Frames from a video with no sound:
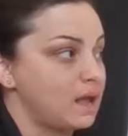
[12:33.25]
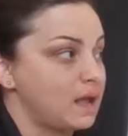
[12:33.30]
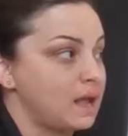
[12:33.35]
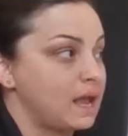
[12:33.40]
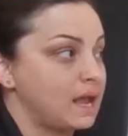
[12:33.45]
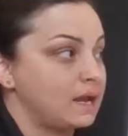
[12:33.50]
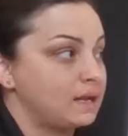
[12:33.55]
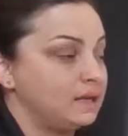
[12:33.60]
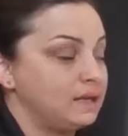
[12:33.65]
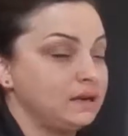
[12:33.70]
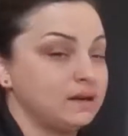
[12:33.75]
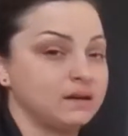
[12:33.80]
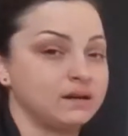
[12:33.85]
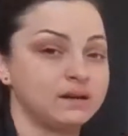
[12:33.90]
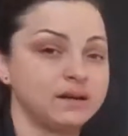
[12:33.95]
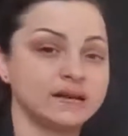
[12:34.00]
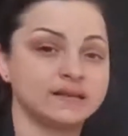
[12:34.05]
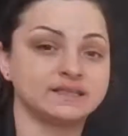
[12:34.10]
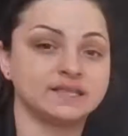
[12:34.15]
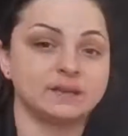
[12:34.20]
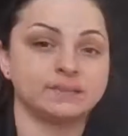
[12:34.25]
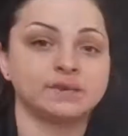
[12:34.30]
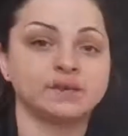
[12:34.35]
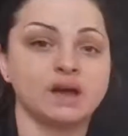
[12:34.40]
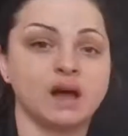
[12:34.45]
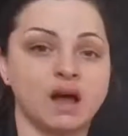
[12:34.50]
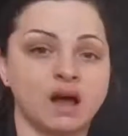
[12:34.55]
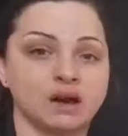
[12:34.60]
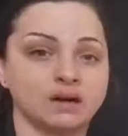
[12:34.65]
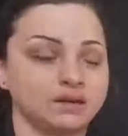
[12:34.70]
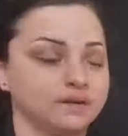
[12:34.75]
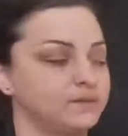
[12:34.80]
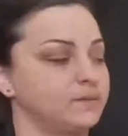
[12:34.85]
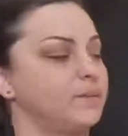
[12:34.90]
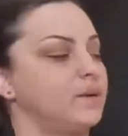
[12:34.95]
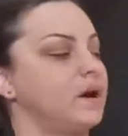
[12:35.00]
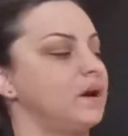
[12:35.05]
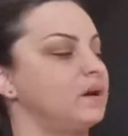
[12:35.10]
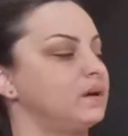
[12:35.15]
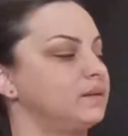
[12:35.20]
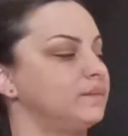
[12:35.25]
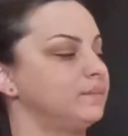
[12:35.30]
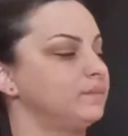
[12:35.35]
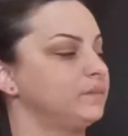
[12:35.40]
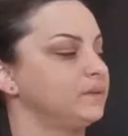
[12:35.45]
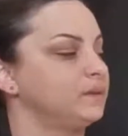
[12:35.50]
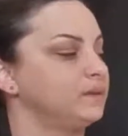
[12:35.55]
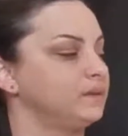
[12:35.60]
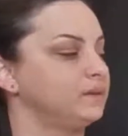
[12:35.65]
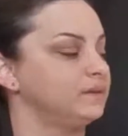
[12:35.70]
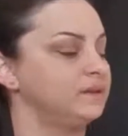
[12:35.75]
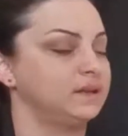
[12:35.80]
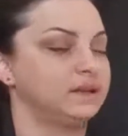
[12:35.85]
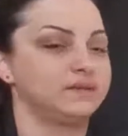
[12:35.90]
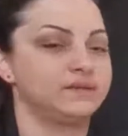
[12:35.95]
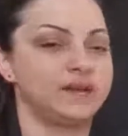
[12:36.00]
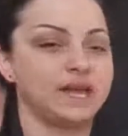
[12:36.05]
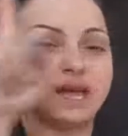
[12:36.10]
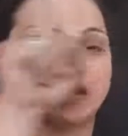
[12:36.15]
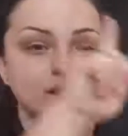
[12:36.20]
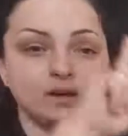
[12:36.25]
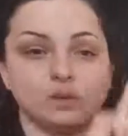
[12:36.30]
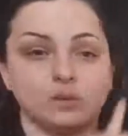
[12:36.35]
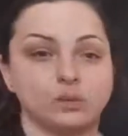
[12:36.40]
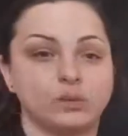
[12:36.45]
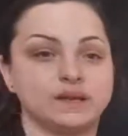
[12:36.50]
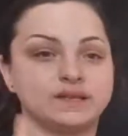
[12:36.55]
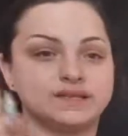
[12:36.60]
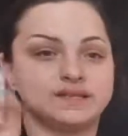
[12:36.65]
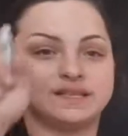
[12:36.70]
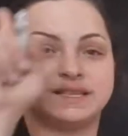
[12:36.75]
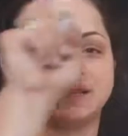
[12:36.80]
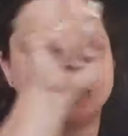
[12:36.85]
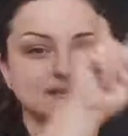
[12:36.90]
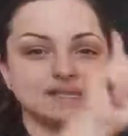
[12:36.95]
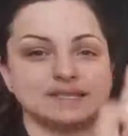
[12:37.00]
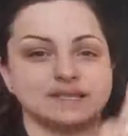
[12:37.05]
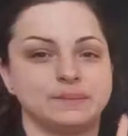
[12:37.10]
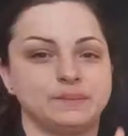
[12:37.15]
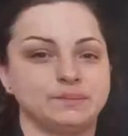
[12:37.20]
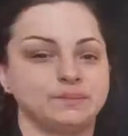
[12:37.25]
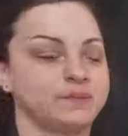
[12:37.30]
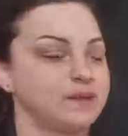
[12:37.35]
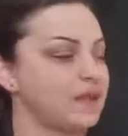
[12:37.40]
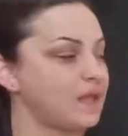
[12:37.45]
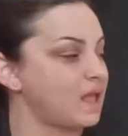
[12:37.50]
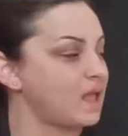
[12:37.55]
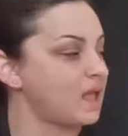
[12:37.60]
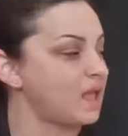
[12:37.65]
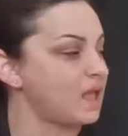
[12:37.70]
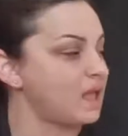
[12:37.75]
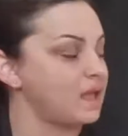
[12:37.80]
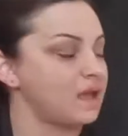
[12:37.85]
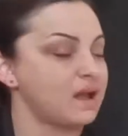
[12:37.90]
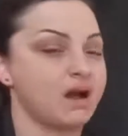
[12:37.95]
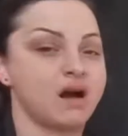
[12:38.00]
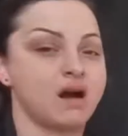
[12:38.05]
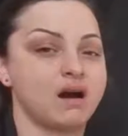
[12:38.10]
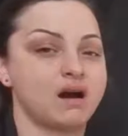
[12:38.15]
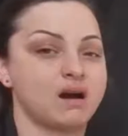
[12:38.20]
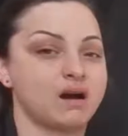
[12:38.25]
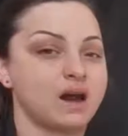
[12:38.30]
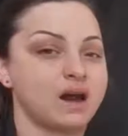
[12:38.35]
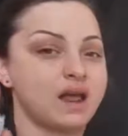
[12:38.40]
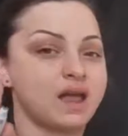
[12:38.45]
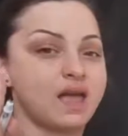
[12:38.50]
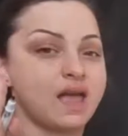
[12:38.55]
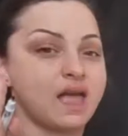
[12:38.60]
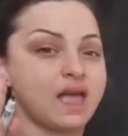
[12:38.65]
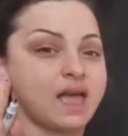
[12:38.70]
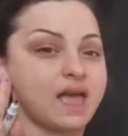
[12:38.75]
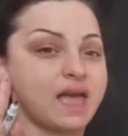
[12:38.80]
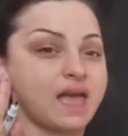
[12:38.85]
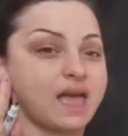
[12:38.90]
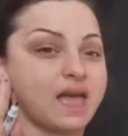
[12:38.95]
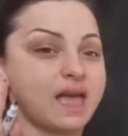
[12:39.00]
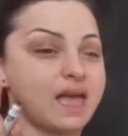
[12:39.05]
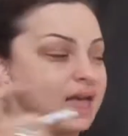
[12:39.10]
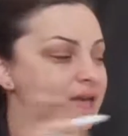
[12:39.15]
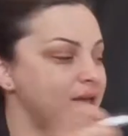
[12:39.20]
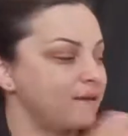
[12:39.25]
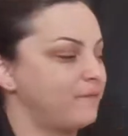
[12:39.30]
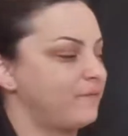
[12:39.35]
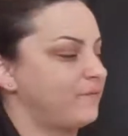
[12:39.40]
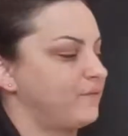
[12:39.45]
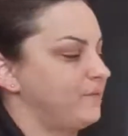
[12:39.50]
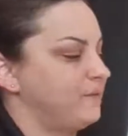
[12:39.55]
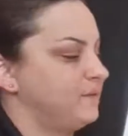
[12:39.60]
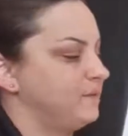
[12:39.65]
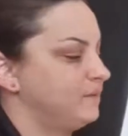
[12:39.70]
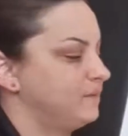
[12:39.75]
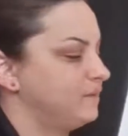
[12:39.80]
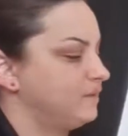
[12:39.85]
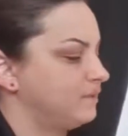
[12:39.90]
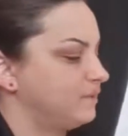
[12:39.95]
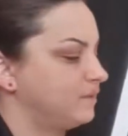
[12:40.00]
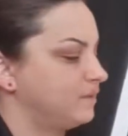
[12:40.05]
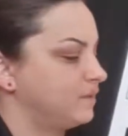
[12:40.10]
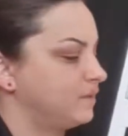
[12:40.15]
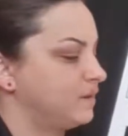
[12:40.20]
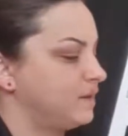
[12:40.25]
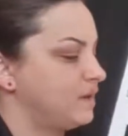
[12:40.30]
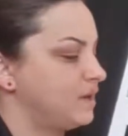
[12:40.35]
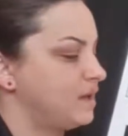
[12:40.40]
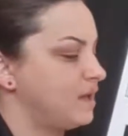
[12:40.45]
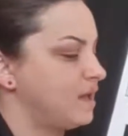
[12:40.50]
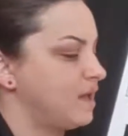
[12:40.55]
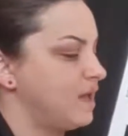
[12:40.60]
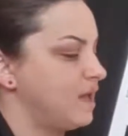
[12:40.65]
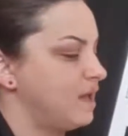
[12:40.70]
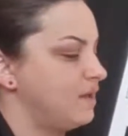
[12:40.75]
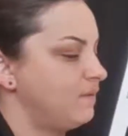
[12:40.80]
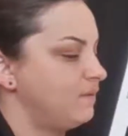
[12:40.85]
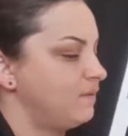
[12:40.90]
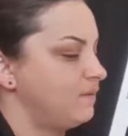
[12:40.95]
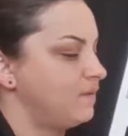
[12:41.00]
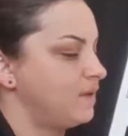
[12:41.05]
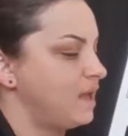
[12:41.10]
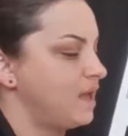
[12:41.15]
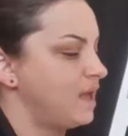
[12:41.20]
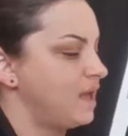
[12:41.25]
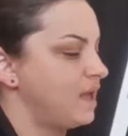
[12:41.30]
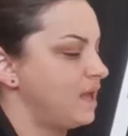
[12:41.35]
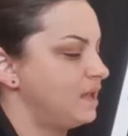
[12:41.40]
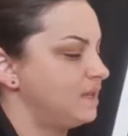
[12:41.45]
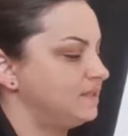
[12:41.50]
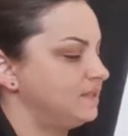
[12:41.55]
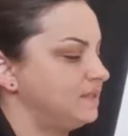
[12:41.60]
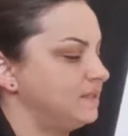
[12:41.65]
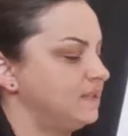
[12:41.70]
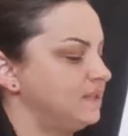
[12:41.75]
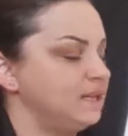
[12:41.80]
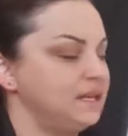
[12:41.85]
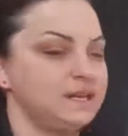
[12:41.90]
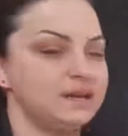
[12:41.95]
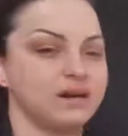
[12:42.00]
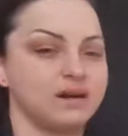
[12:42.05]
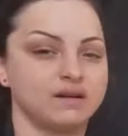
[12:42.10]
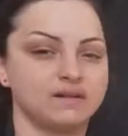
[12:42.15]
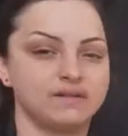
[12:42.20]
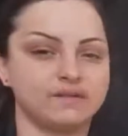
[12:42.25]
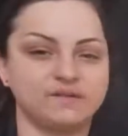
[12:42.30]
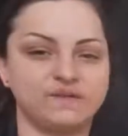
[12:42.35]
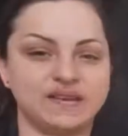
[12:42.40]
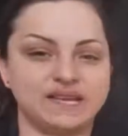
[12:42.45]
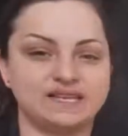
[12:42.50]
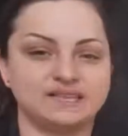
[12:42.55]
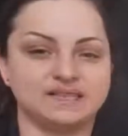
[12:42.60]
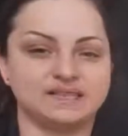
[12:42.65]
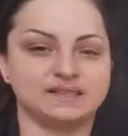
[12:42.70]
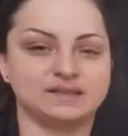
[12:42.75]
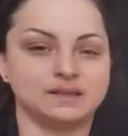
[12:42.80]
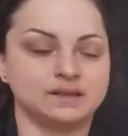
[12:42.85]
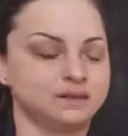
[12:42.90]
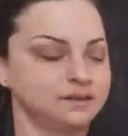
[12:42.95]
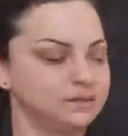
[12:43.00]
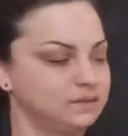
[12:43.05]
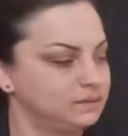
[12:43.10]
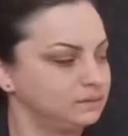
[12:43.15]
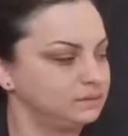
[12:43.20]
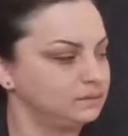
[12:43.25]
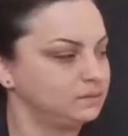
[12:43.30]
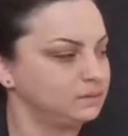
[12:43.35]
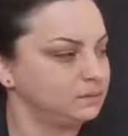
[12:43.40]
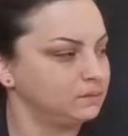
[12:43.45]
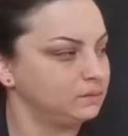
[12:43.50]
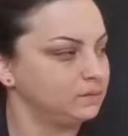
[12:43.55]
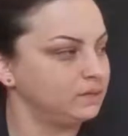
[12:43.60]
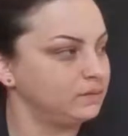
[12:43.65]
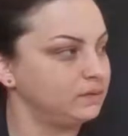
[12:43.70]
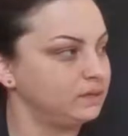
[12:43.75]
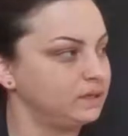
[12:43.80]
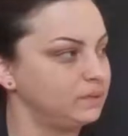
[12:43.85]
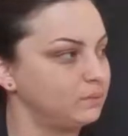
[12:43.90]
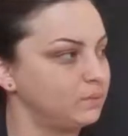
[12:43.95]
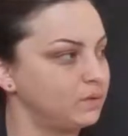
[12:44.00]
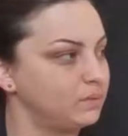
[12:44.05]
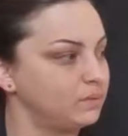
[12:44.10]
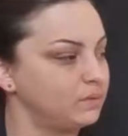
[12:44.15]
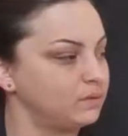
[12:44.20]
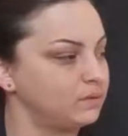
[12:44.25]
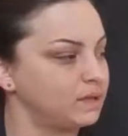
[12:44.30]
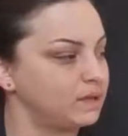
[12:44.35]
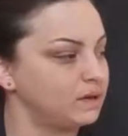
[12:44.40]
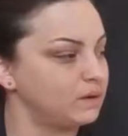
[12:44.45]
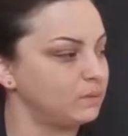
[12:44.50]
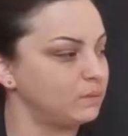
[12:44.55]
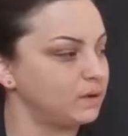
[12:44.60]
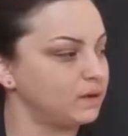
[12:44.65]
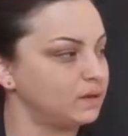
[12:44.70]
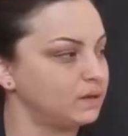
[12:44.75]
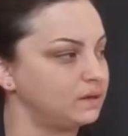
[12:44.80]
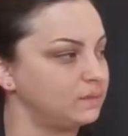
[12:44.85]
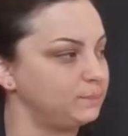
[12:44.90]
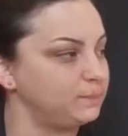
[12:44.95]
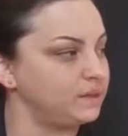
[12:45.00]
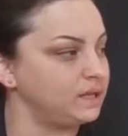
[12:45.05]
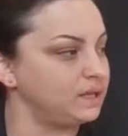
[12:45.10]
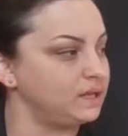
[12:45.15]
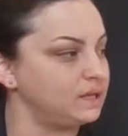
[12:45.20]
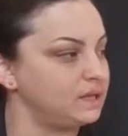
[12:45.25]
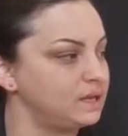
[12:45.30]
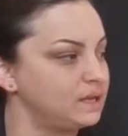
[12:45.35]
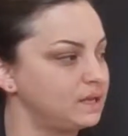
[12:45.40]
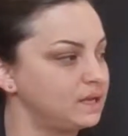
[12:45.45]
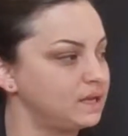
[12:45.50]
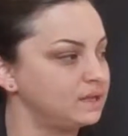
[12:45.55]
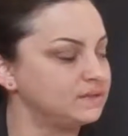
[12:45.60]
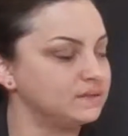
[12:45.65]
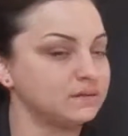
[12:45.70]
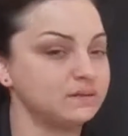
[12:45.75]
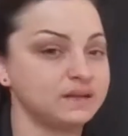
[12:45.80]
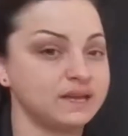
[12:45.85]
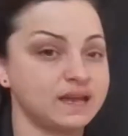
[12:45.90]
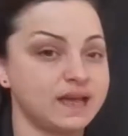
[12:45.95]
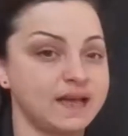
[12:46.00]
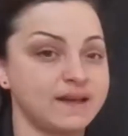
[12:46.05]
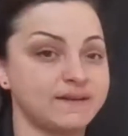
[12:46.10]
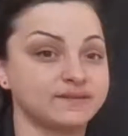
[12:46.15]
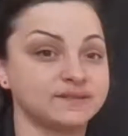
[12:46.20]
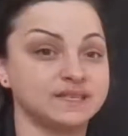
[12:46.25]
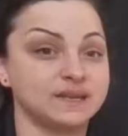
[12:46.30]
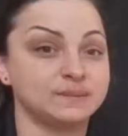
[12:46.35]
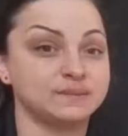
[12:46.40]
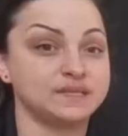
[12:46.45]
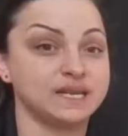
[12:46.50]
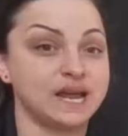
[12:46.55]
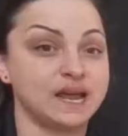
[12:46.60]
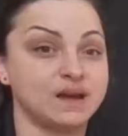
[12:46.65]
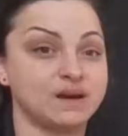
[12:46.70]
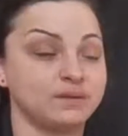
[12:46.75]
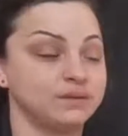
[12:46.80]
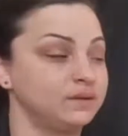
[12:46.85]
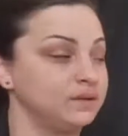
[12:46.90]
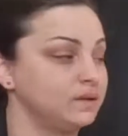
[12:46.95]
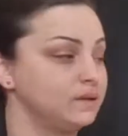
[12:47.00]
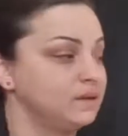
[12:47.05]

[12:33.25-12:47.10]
and here, except an octave apart. Think of again, what's this? Our F for F-A-C-E, our face. We only need 1 more letter. What could it be? It's only a half step down.